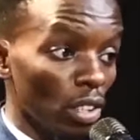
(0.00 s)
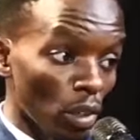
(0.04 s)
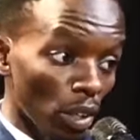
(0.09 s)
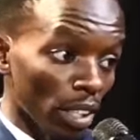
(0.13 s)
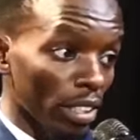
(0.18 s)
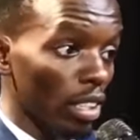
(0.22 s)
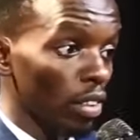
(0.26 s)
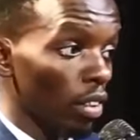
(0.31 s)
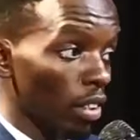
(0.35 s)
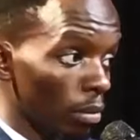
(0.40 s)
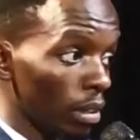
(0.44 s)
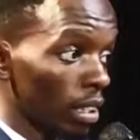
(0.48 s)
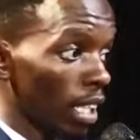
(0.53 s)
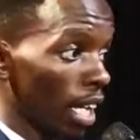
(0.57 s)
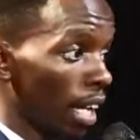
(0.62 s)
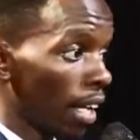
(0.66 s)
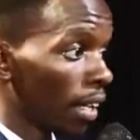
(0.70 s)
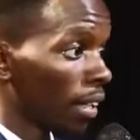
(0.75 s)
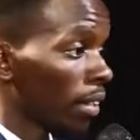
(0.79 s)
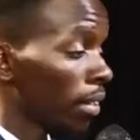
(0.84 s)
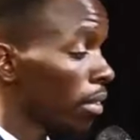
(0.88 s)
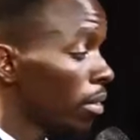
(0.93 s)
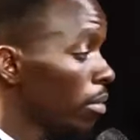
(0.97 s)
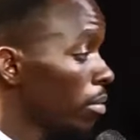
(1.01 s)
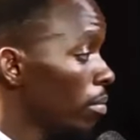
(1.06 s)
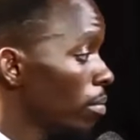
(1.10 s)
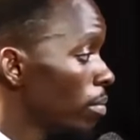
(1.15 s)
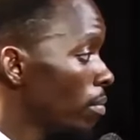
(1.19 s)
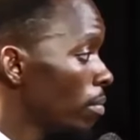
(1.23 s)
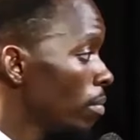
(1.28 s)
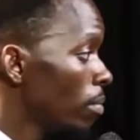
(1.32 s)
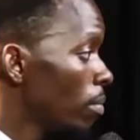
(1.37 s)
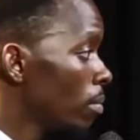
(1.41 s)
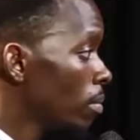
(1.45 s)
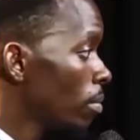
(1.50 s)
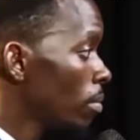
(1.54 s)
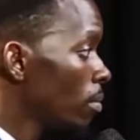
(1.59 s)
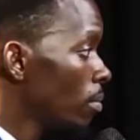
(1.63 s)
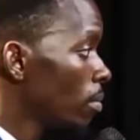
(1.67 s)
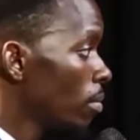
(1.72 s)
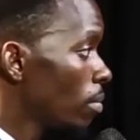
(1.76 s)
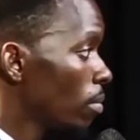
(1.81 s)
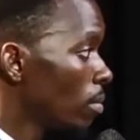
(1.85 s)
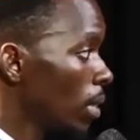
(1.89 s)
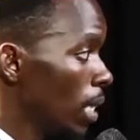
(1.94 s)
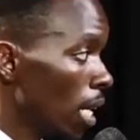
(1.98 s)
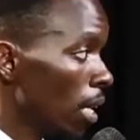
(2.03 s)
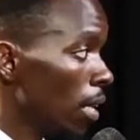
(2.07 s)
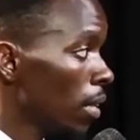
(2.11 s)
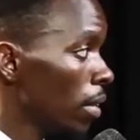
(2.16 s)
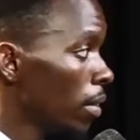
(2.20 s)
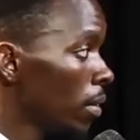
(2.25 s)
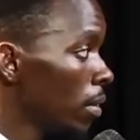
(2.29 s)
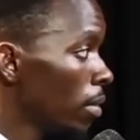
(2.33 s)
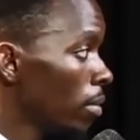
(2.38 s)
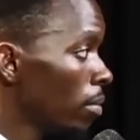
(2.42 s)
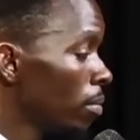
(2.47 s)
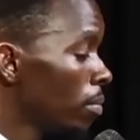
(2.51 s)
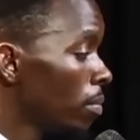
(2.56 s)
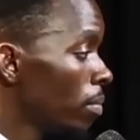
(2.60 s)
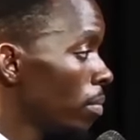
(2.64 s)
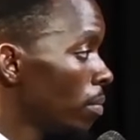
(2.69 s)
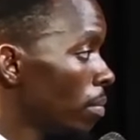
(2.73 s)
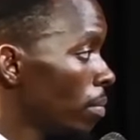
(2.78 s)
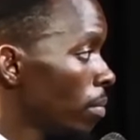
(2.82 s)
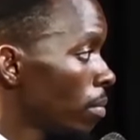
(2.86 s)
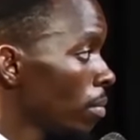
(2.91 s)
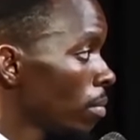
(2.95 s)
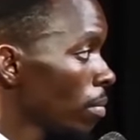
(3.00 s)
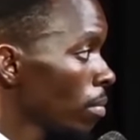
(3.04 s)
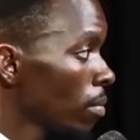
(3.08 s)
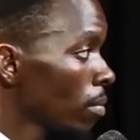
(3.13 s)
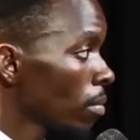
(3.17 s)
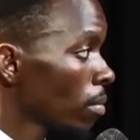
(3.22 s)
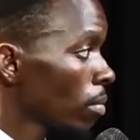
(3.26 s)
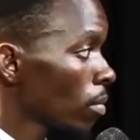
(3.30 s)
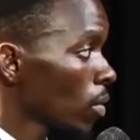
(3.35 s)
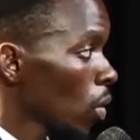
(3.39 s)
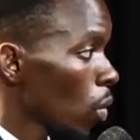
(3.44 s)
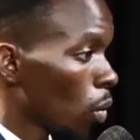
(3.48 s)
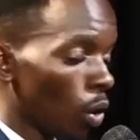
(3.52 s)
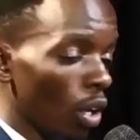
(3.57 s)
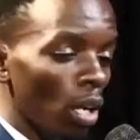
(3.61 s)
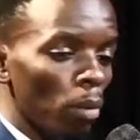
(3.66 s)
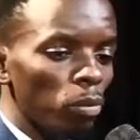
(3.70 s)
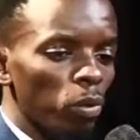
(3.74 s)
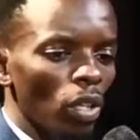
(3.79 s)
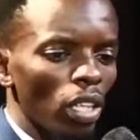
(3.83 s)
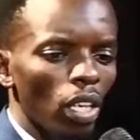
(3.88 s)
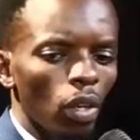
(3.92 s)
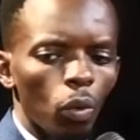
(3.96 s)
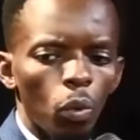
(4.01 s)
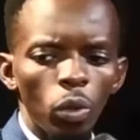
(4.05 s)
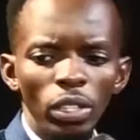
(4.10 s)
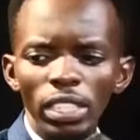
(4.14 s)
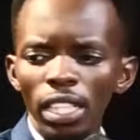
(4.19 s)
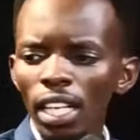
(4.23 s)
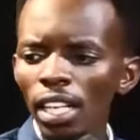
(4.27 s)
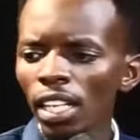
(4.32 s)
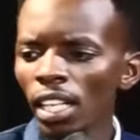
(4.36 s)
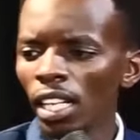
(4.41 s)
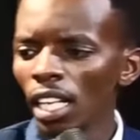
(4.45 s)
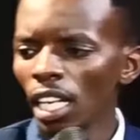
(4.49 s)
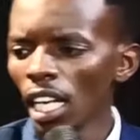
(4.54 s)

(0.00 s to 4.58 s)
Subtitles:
Do you understand what I'm saying? Yeah. Ukiona mtu anakuja,